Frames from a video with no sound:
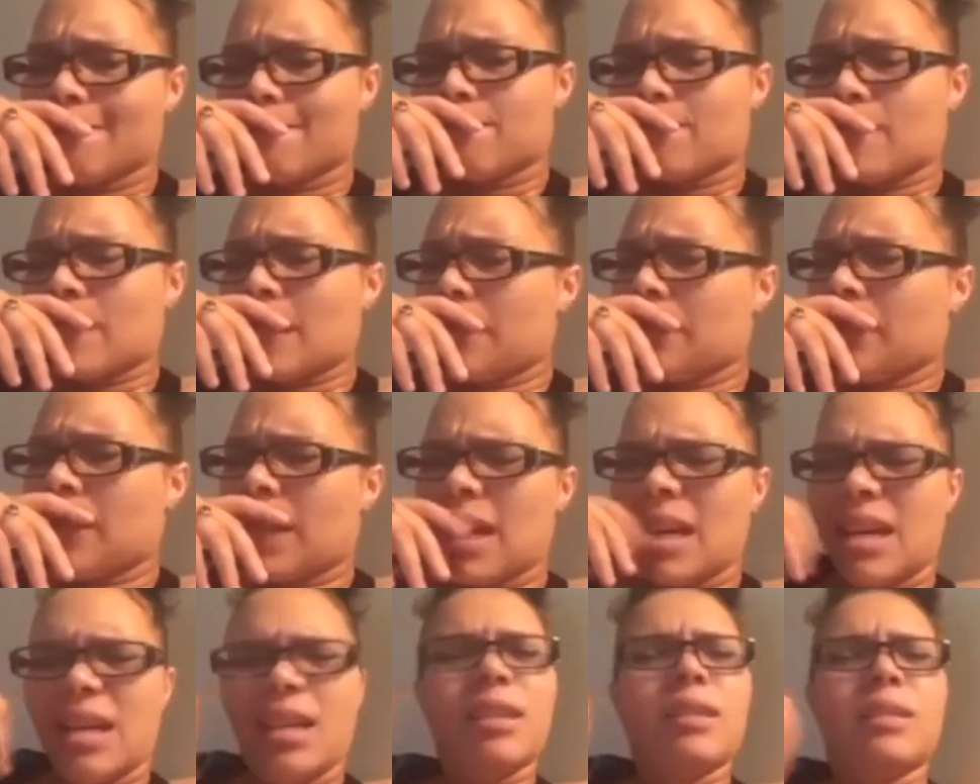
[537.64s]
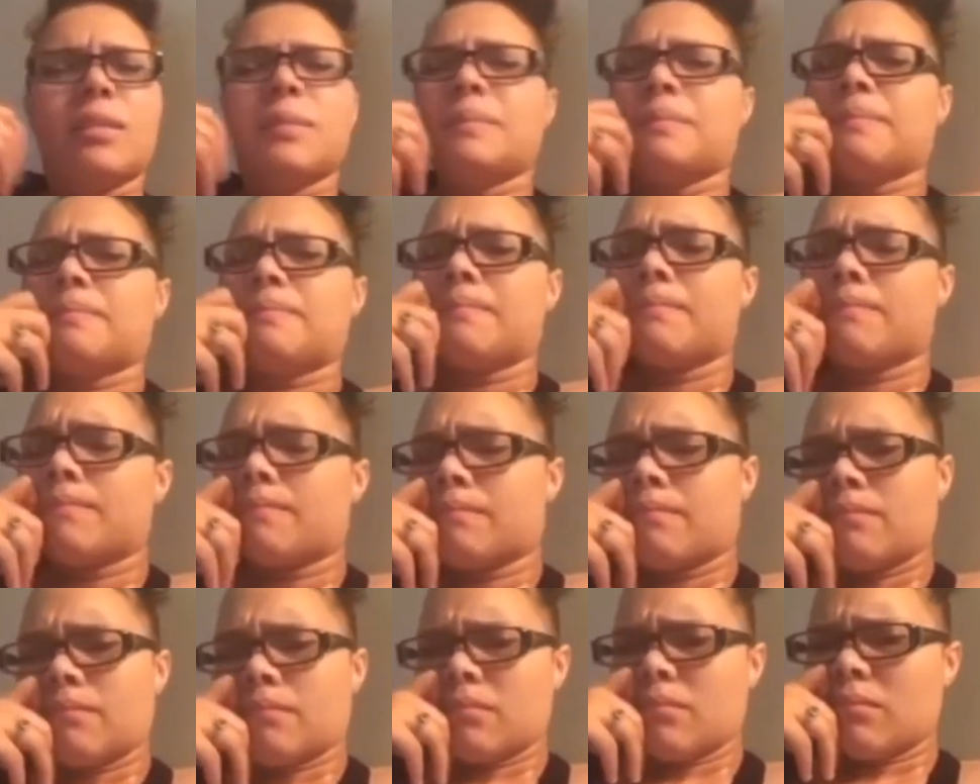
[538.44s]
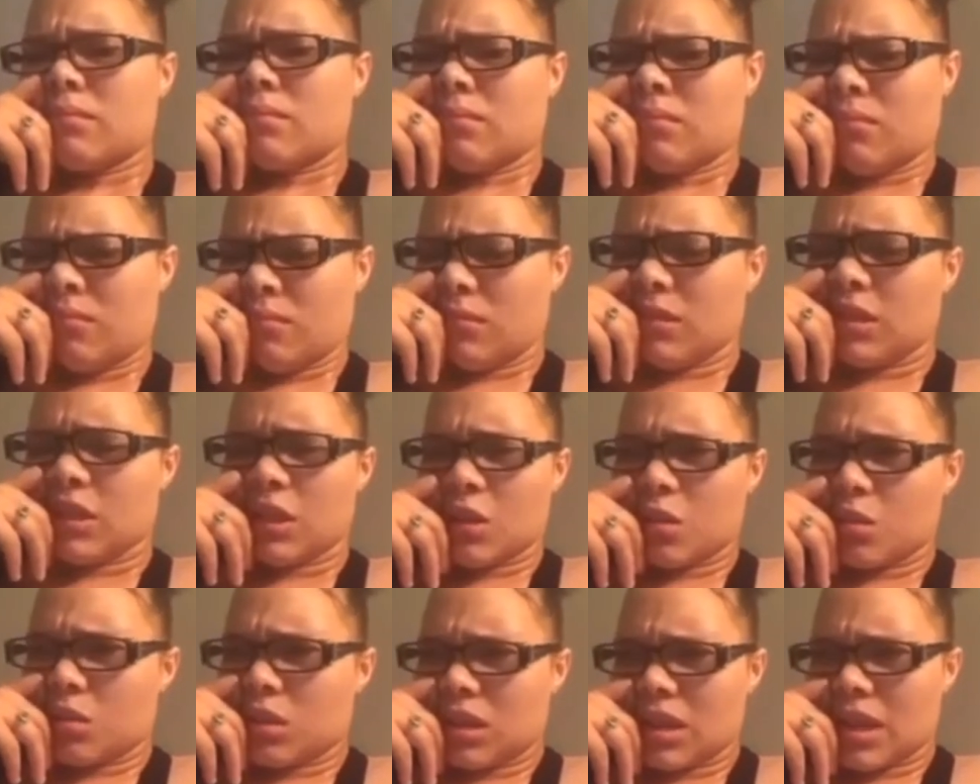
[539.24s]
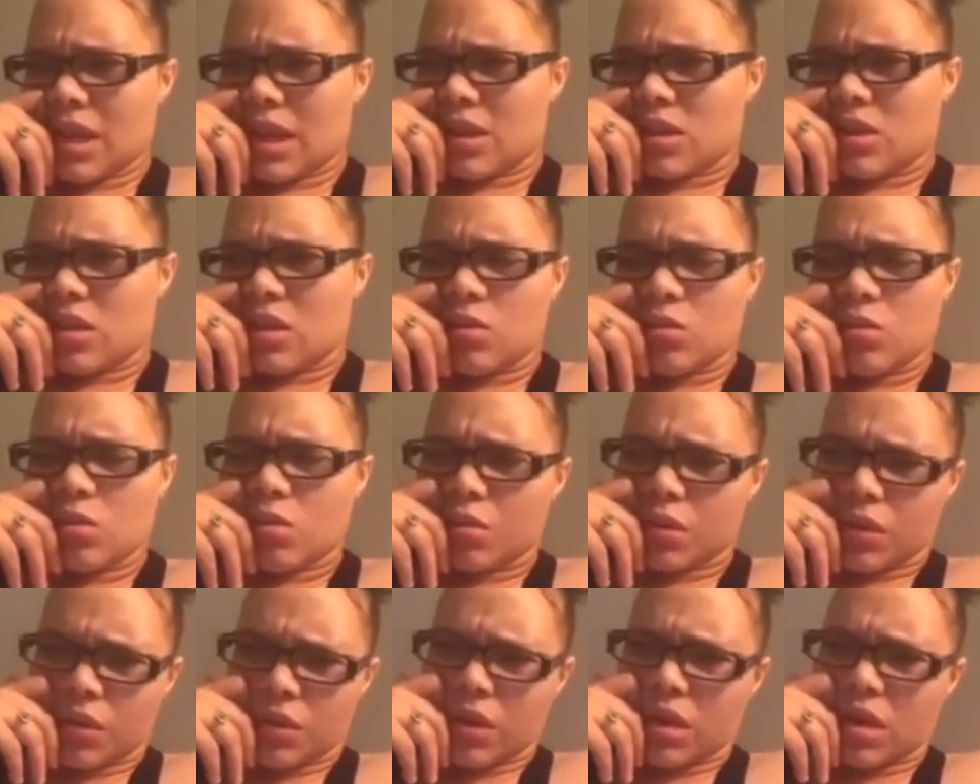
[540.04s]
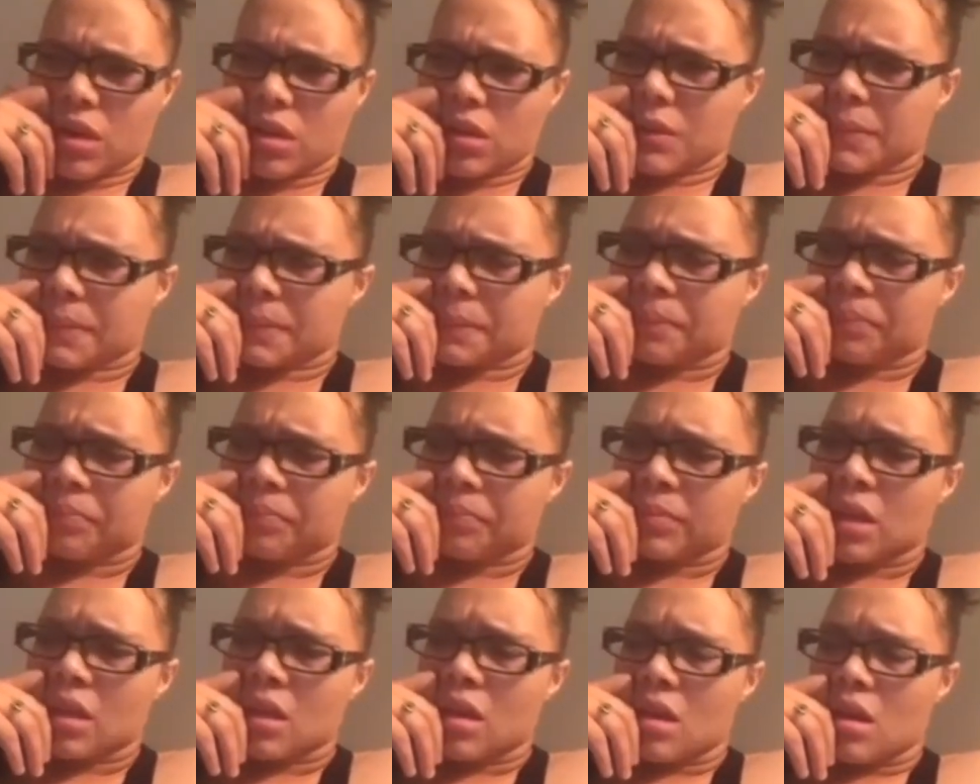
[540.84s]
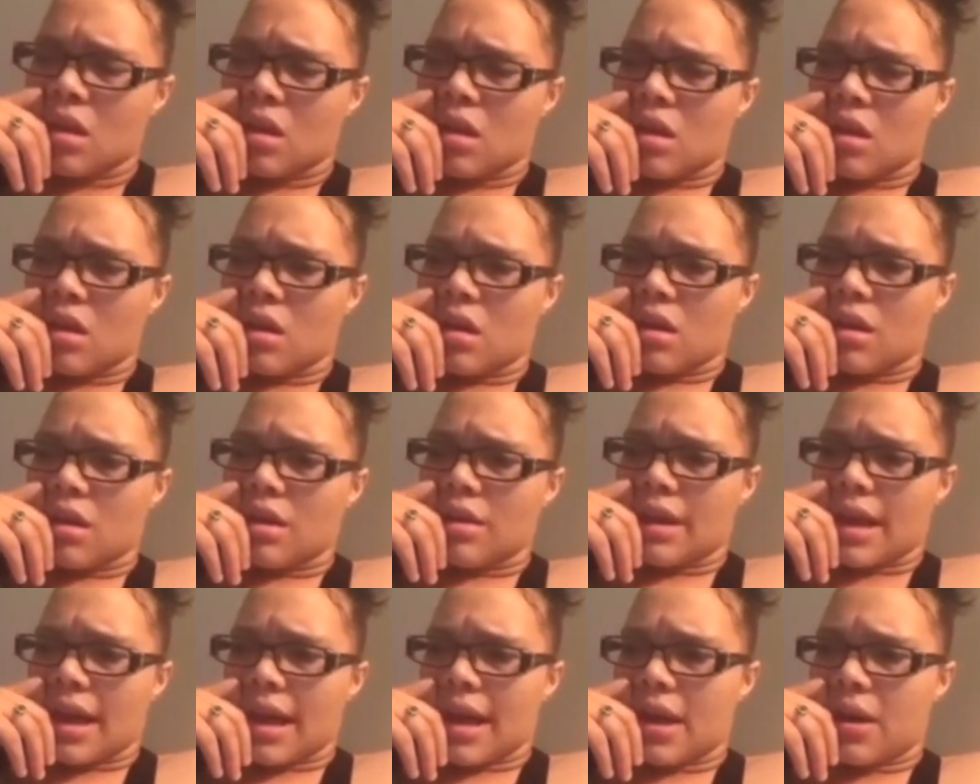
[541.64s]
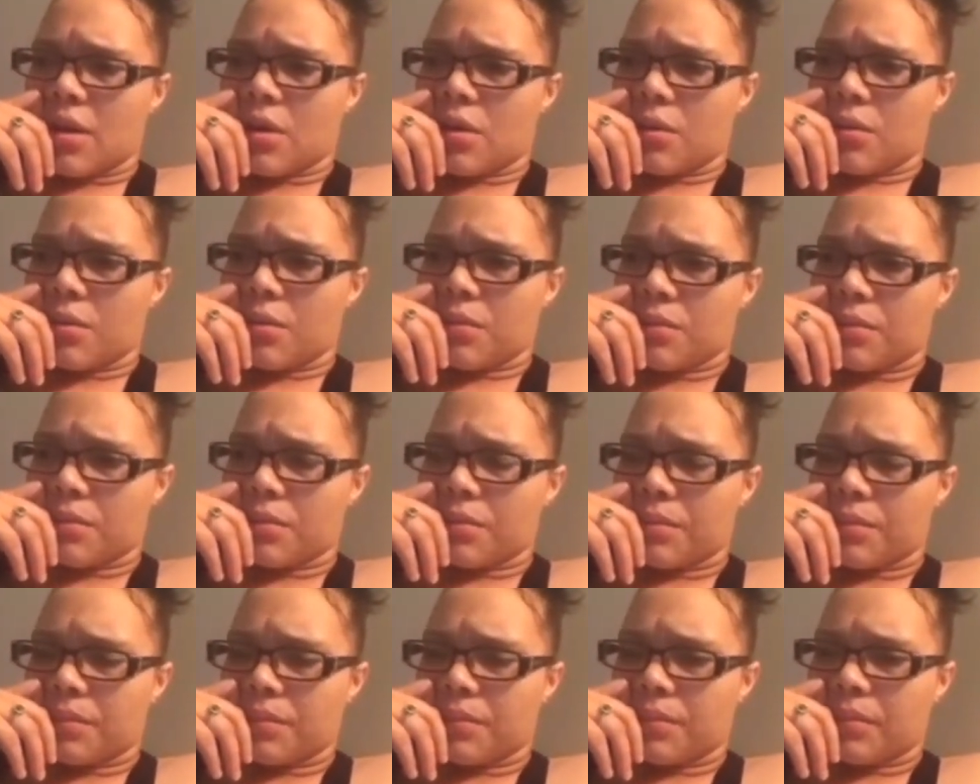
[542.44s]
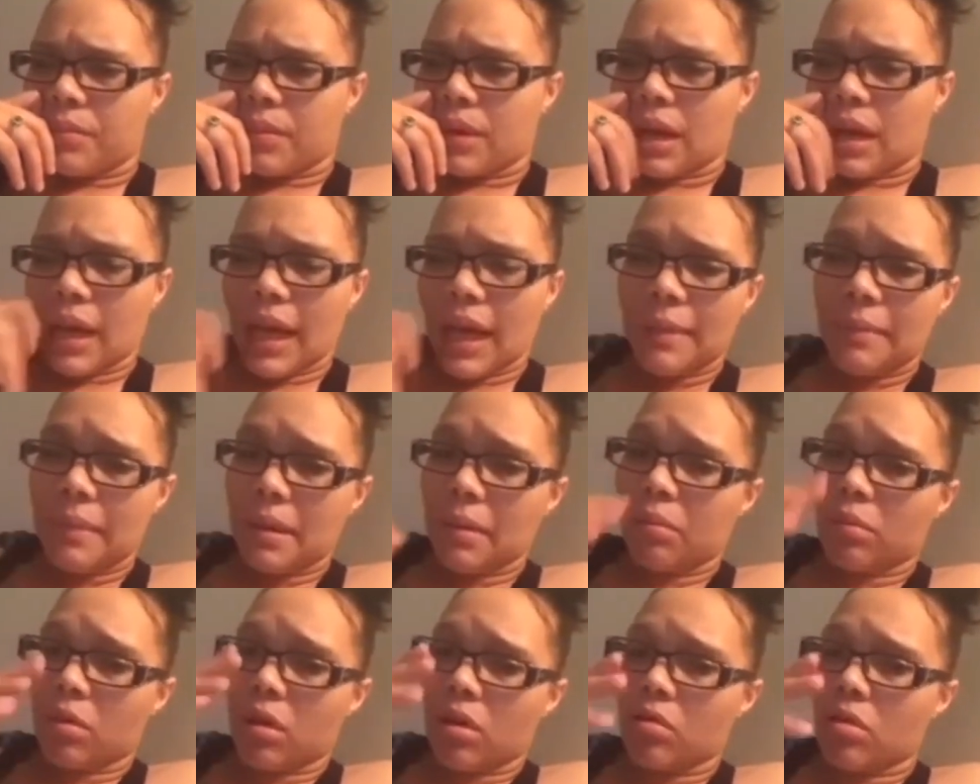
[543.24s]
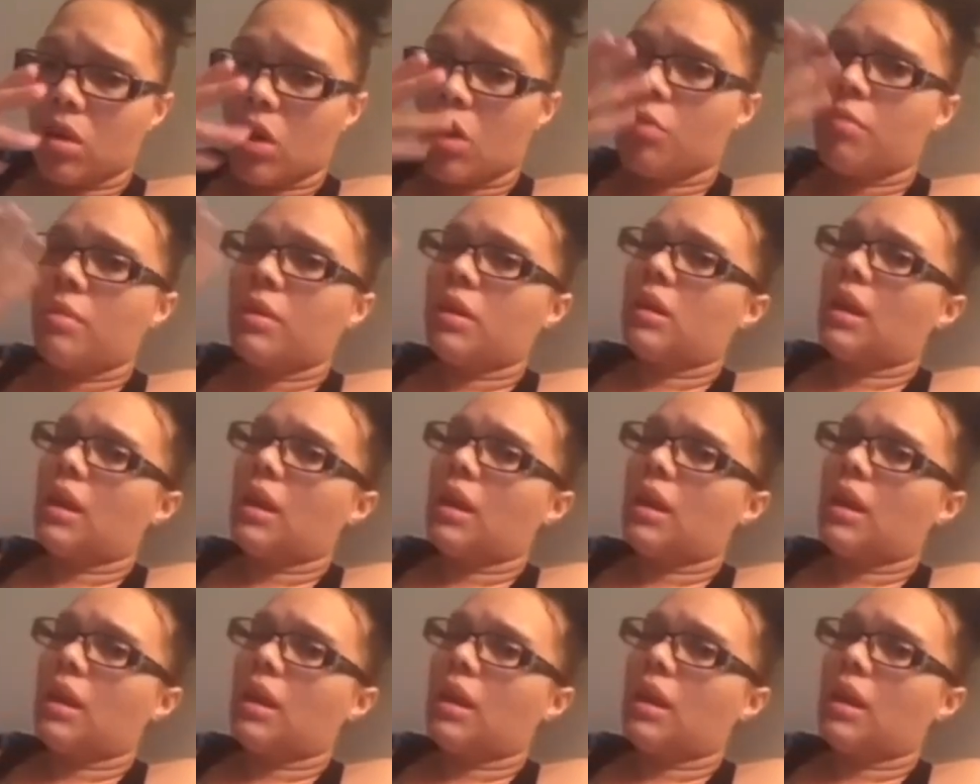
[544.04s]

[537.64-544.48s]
And I'm like, you know, what the heck she doing with Chris? Now, a lot of people don't know, but